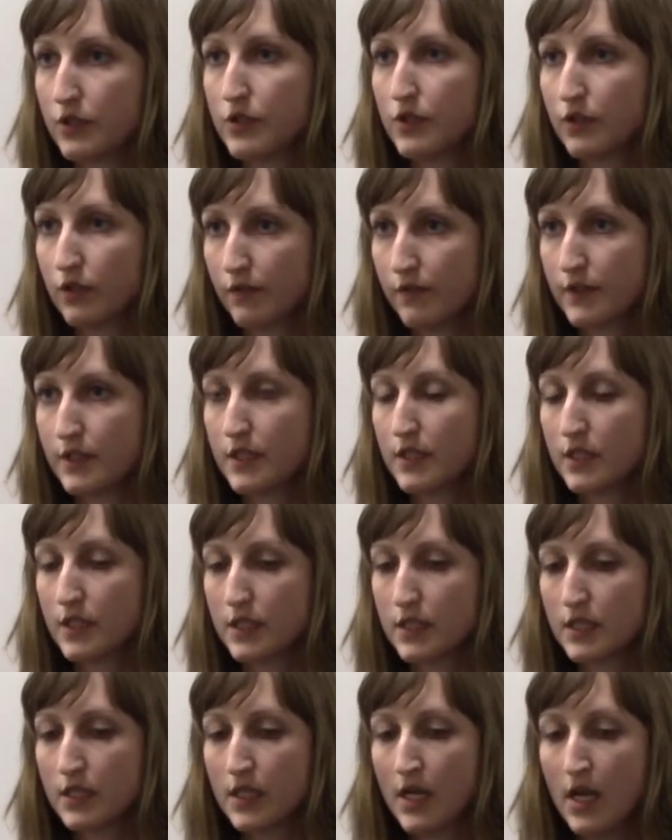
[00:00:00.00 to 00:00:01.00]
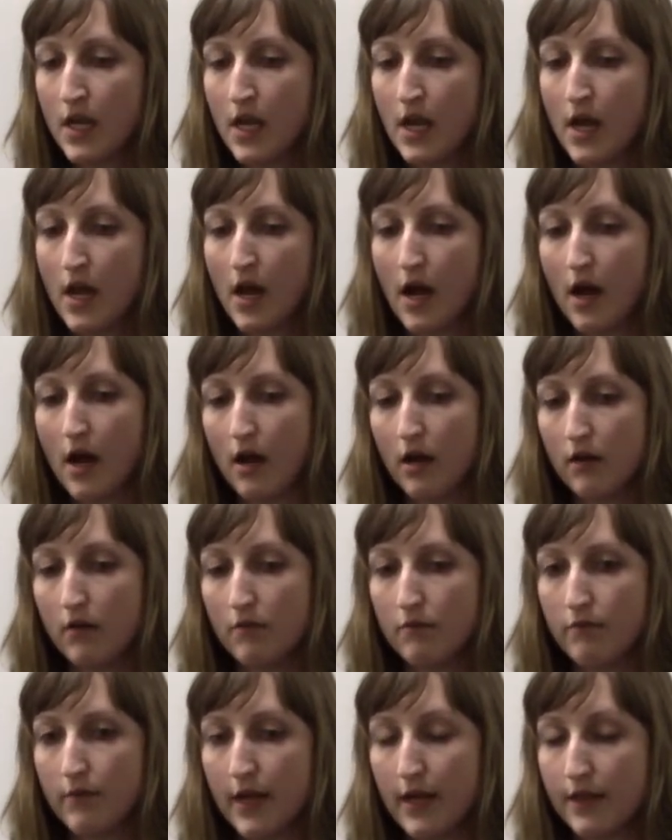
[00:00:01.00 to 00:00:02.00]
services.
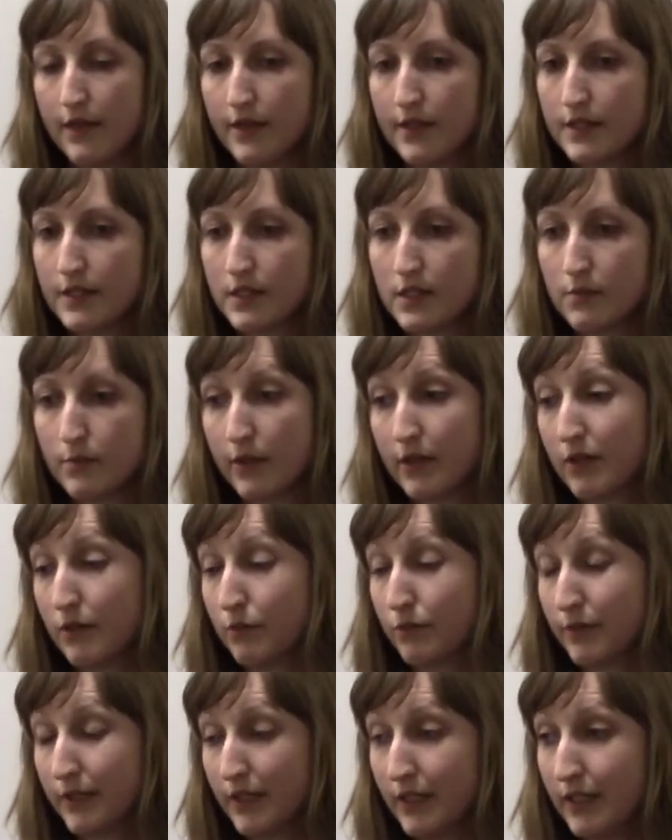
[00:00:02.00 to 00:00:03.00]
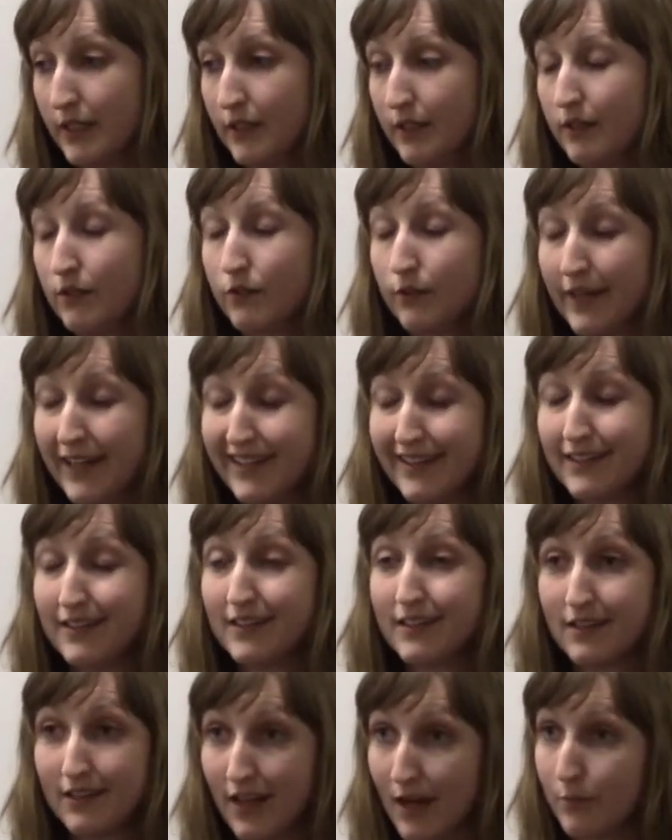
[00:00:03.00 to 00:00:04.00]
And this has been a really great
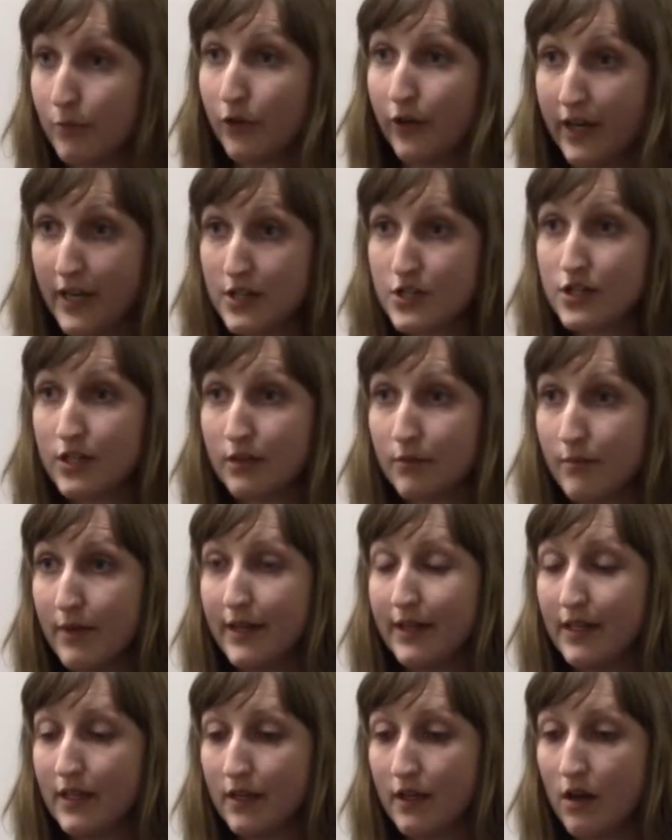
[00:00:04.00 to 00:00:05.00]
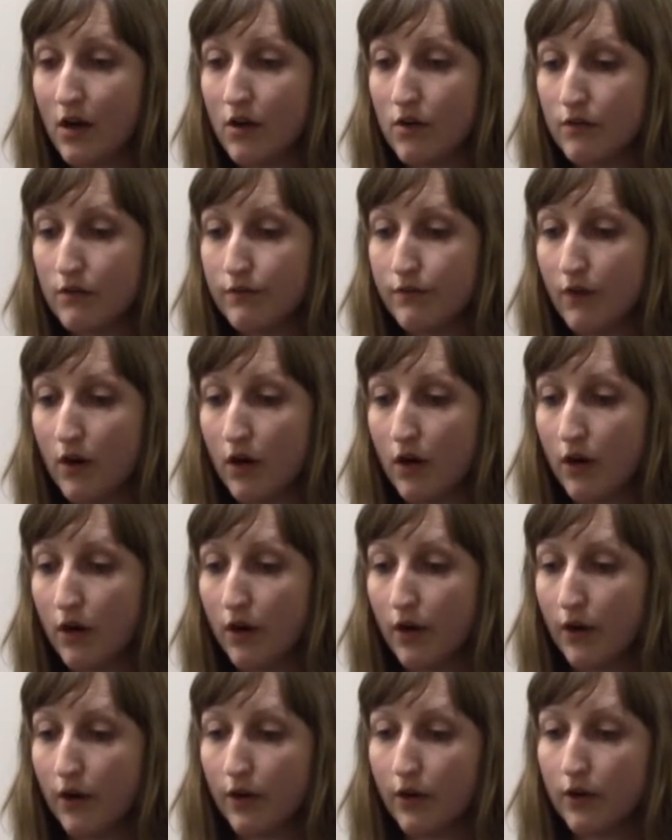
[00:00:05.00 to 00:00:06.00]
collaboration. Many of
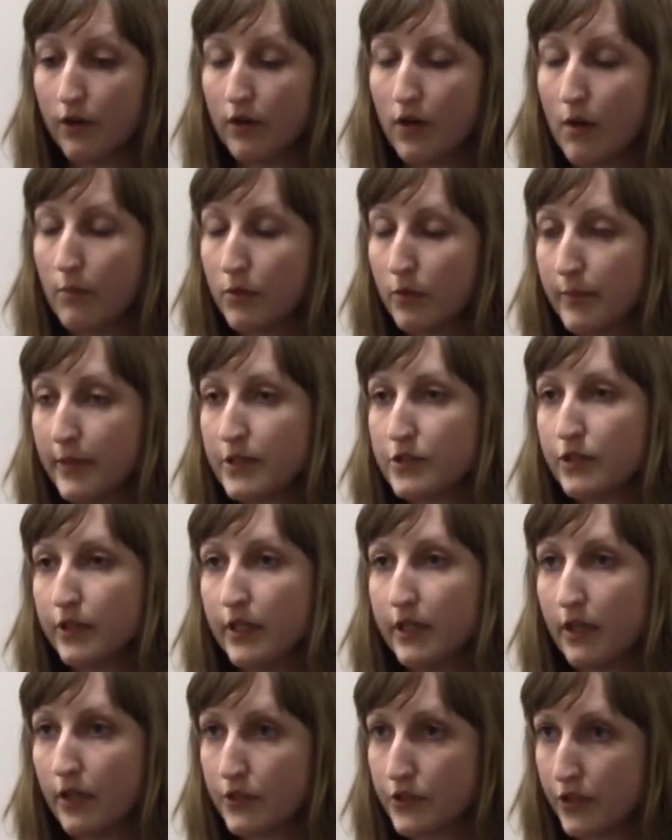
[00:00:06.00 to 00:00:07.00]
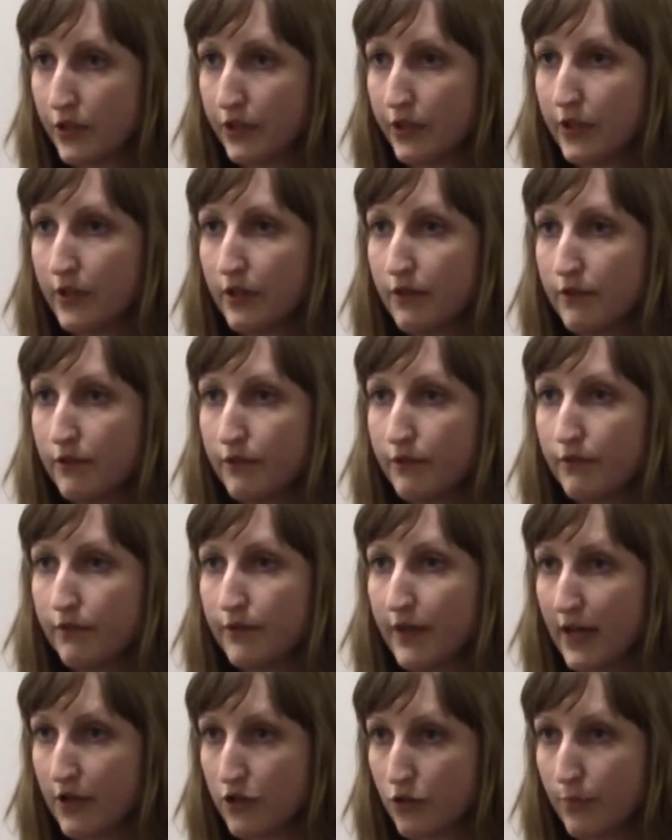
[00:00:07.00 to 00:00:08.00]
our complementary and alternative
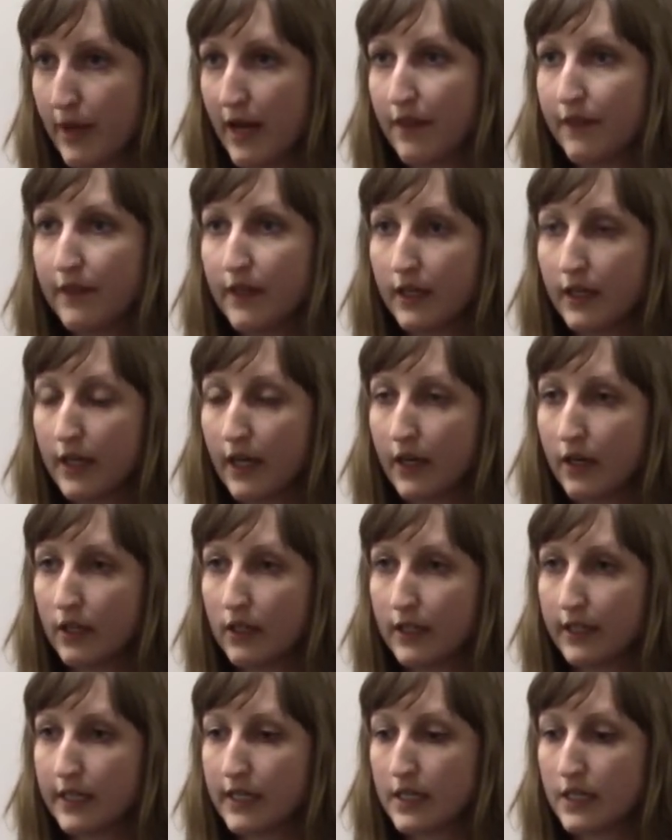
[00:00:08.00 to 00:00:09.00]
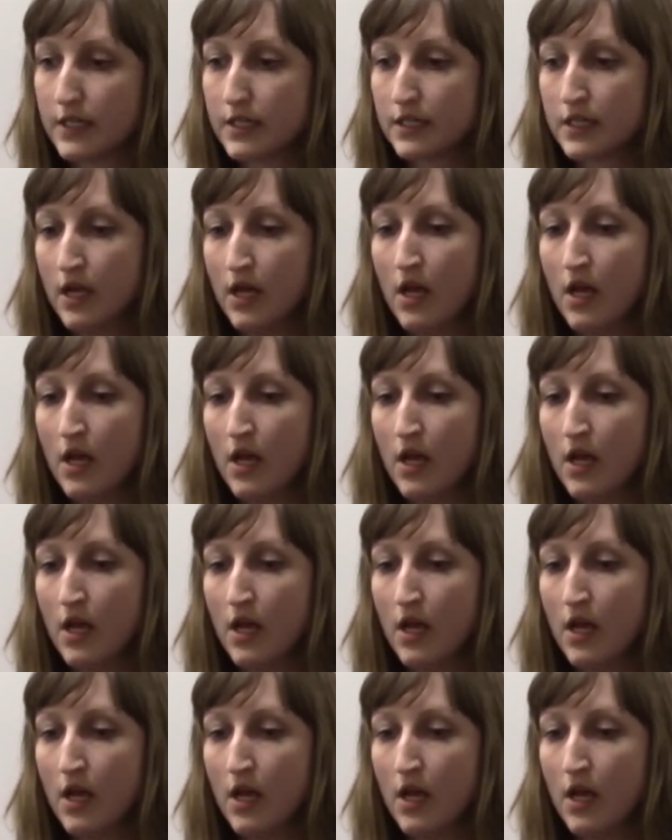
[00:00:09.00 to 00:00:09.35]
naturopathic care clinics